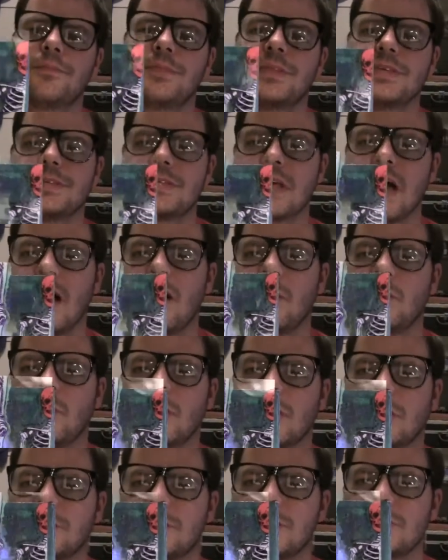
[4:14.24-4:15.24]
this
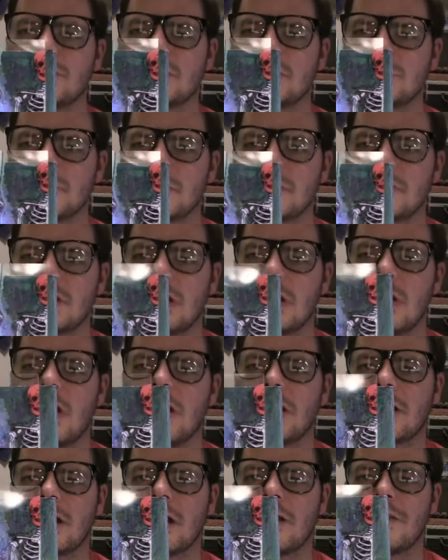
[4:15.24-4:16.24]
artwork, but just because I
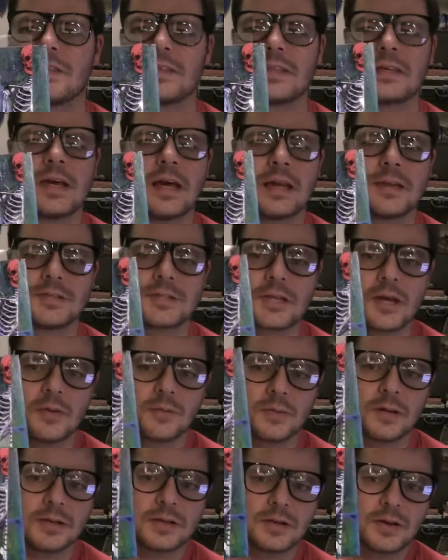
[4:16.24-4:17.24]
like it. I think the colours go
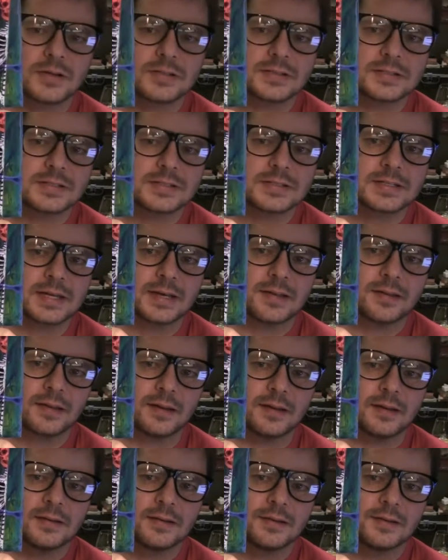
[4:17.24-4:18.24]
really nicely
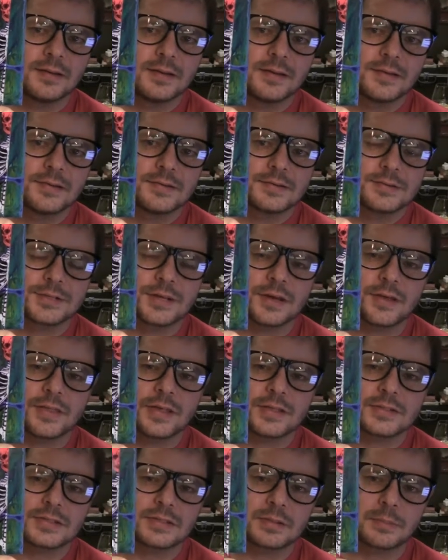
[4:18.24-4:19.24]
together. So
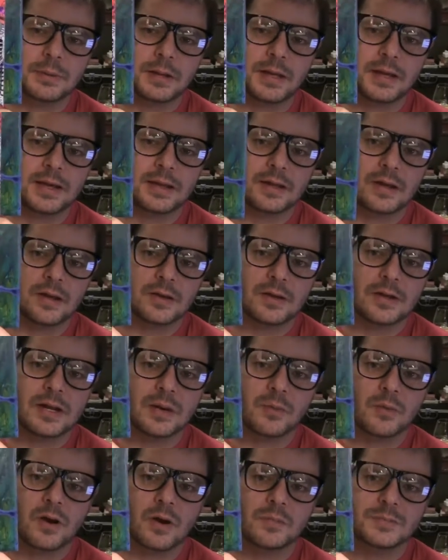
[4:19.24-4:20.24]
that's the plan. I don't
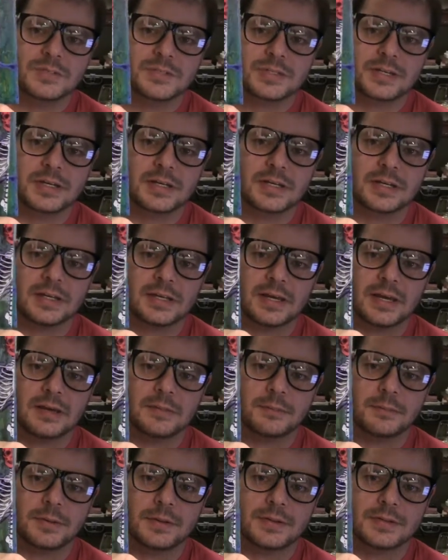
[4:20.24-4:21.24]
know where I'm sticking it
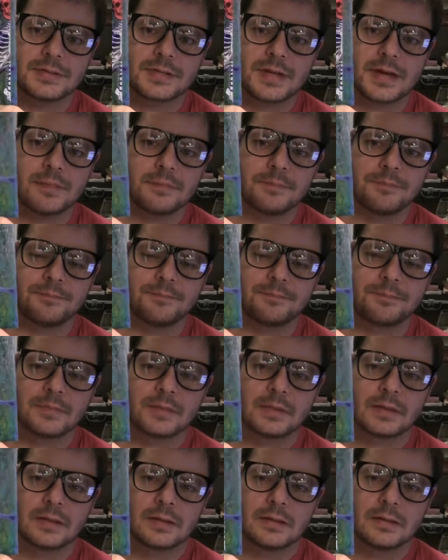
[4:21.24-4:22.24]
yet, but um,
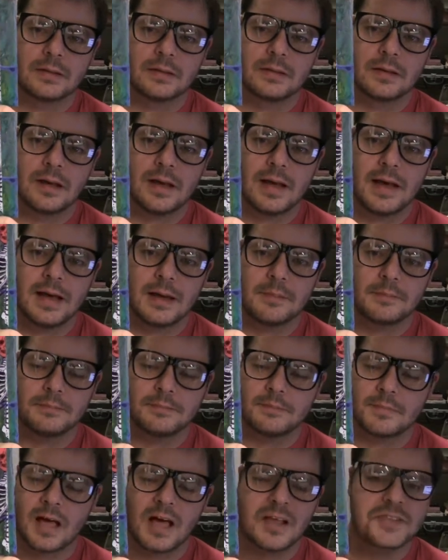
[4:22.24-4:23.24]

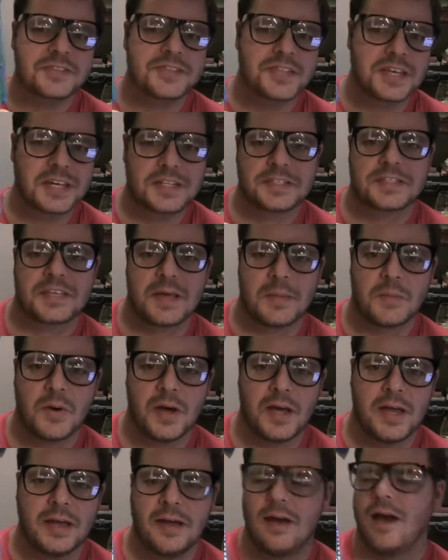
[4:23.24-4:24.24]
um, I'll stick it
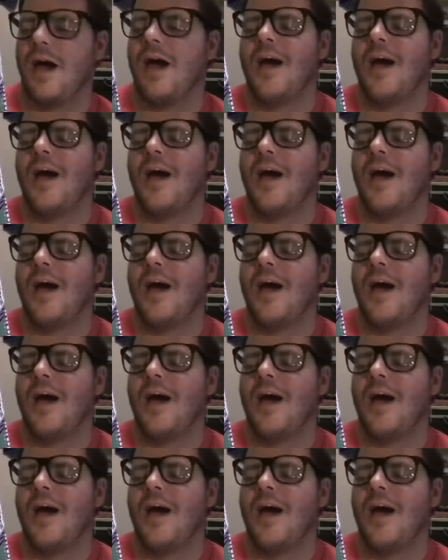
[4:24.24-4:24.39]
somewhere.